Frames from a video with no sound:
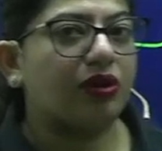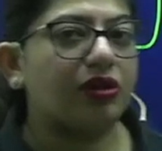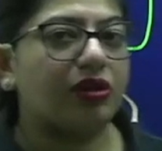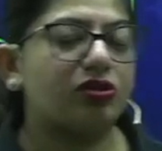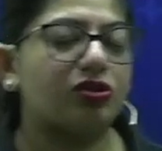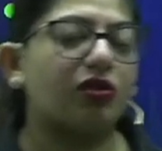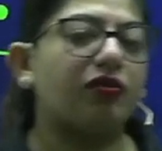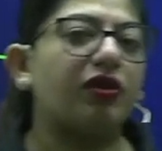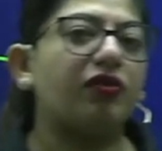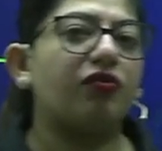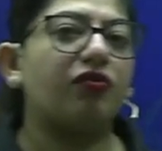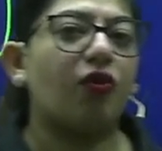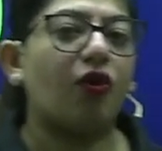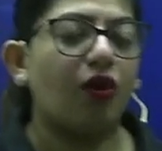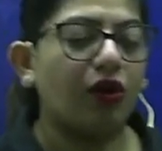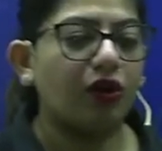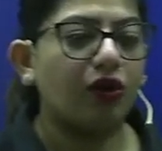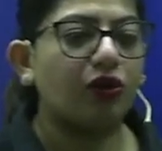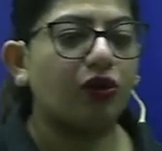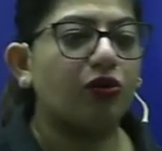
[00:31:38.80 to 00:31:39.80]
So we
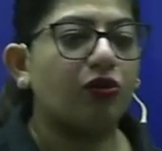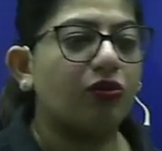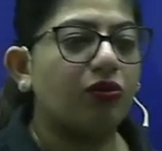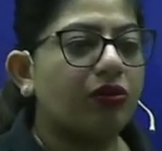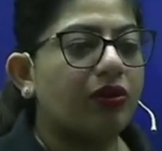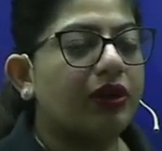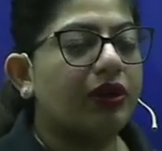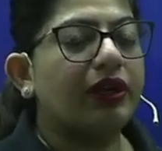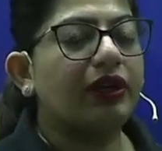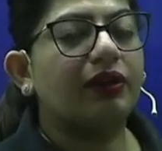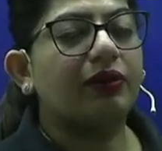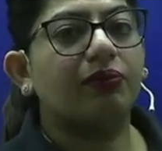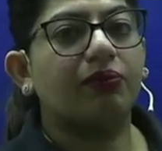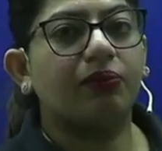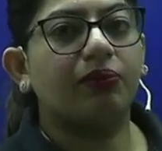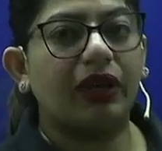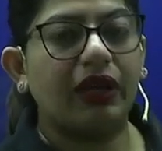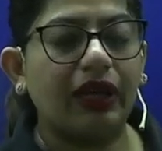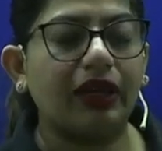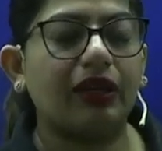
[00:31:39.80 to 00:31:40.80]
want to
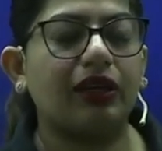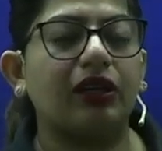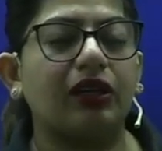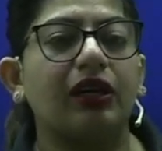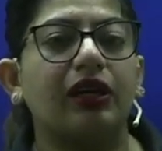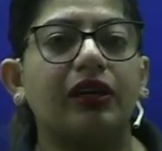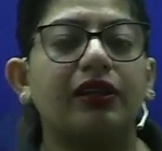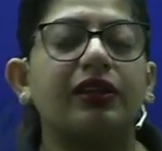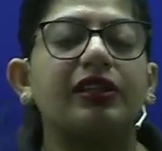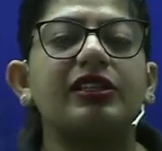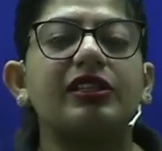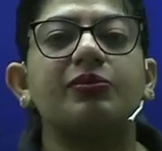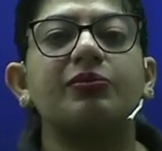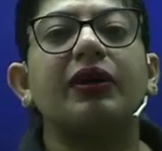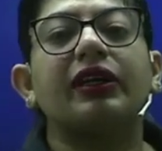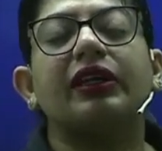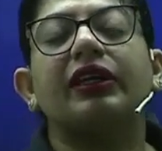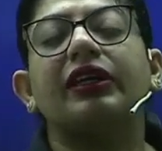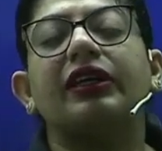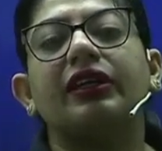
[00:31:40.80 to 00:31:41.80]
make this
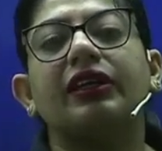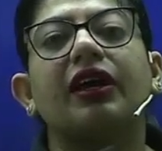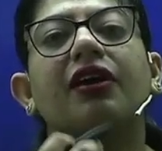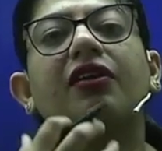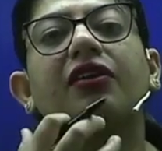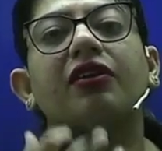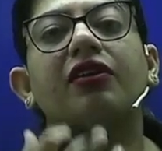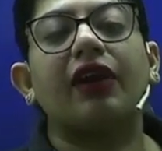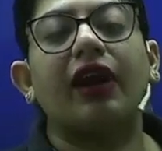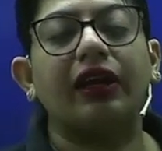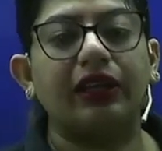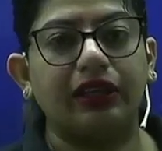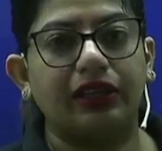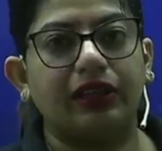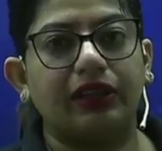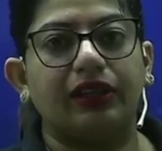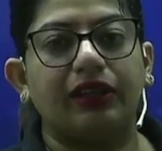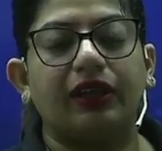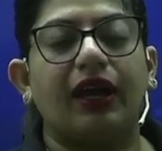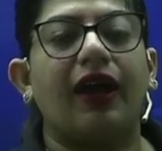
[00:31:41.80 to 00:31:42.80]
bacteria ready
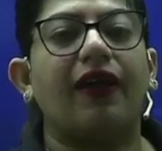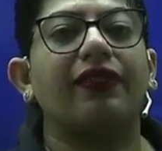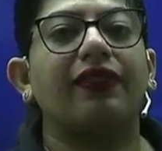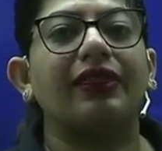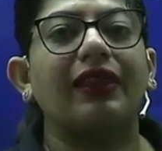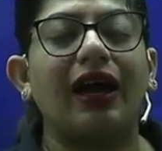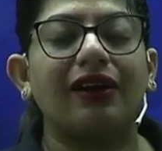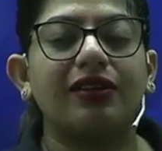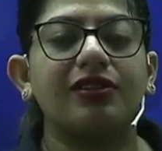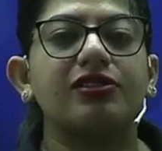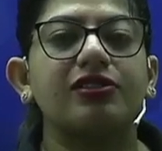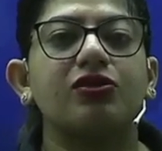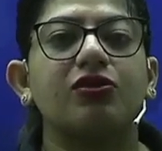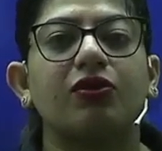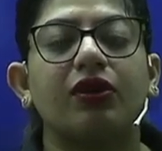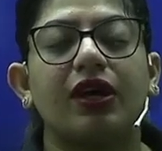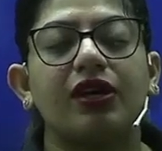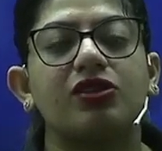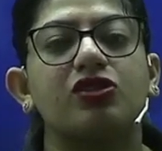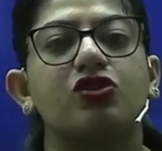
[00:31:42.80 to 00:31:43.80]
and that is
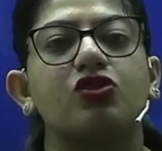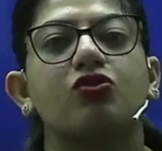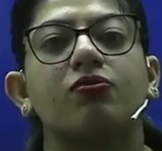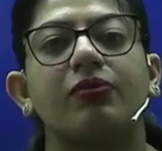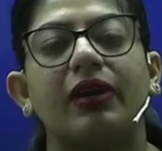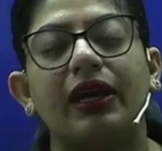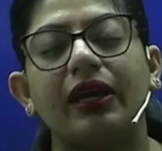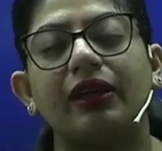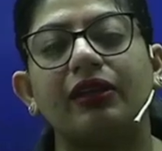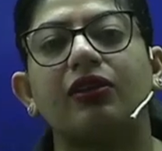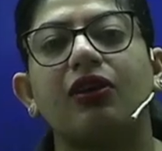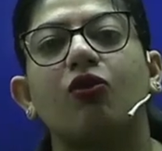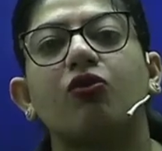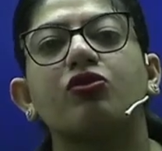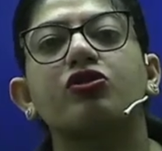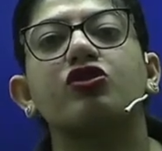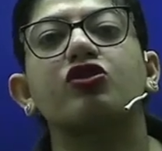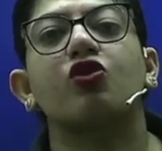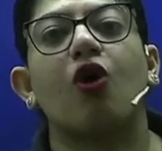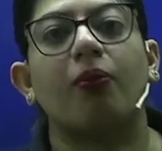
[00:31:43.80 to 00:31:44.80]
known as to make the
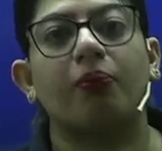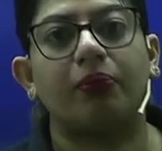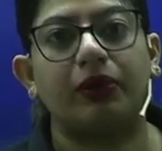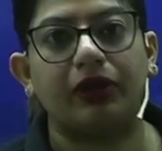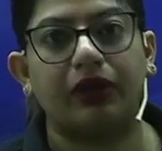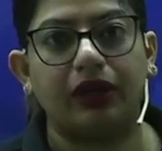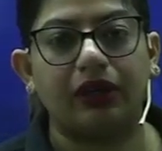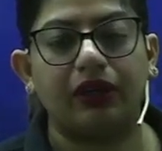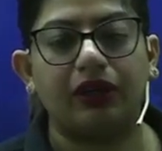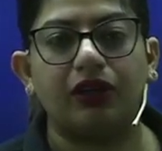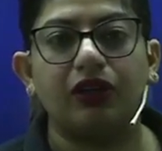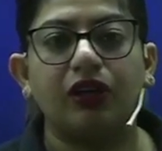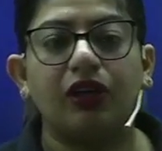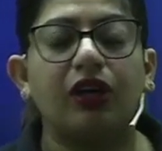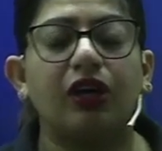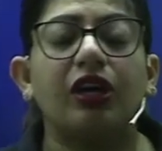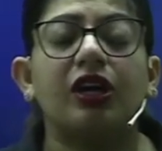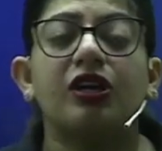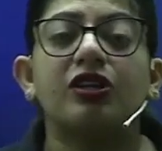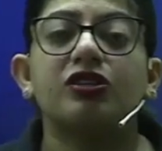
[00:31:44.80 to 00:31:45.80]
host competent.
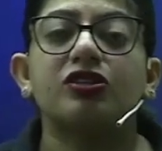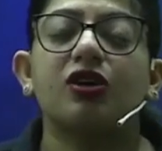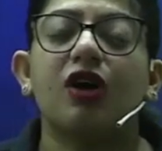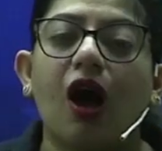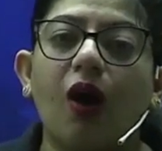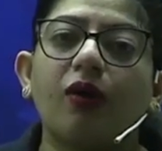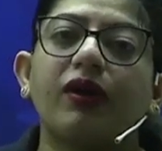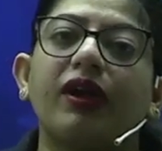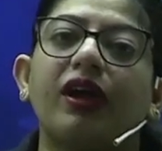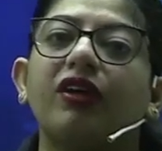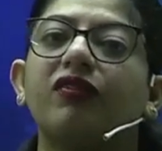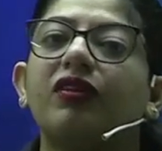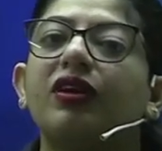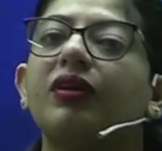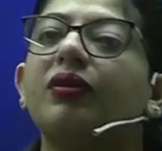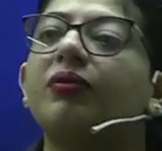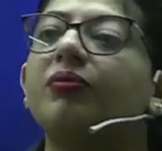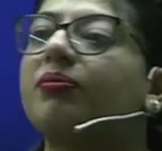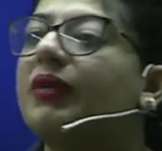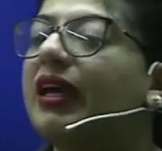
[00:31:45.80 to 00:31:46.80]
So how can we
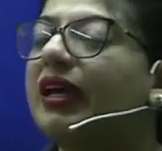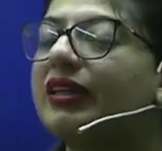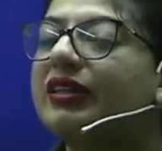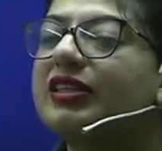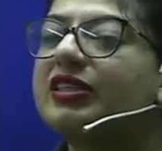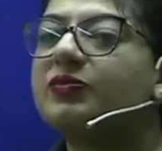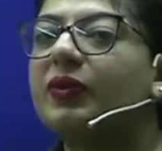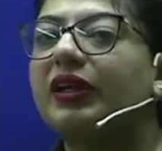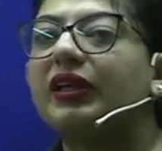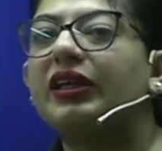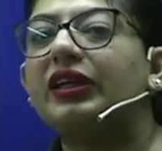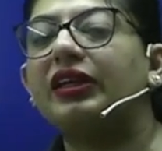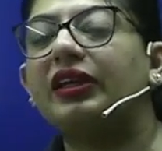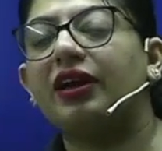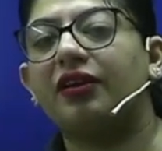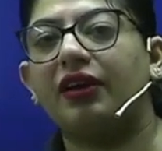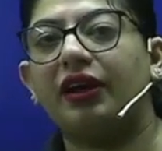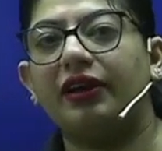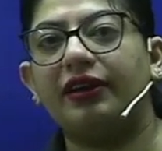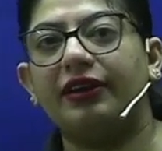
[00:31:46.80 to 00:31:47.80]
make this bacteria
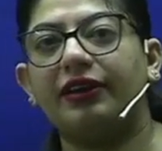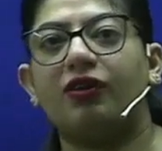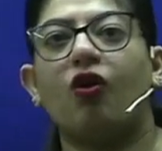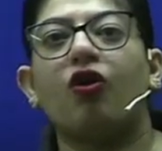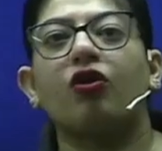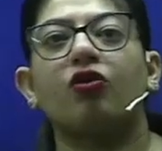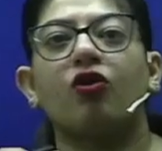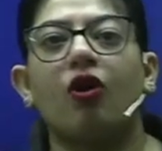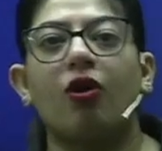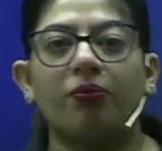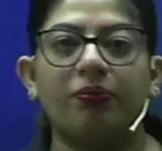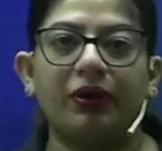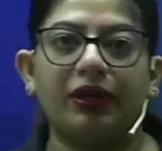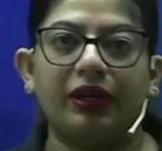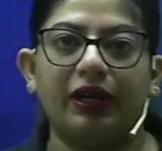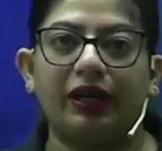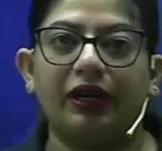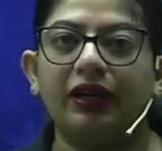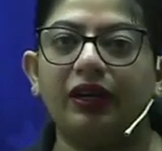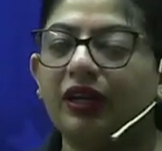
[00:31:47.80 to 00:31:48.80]
ready or
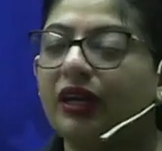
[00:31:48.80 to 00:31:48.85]
competent?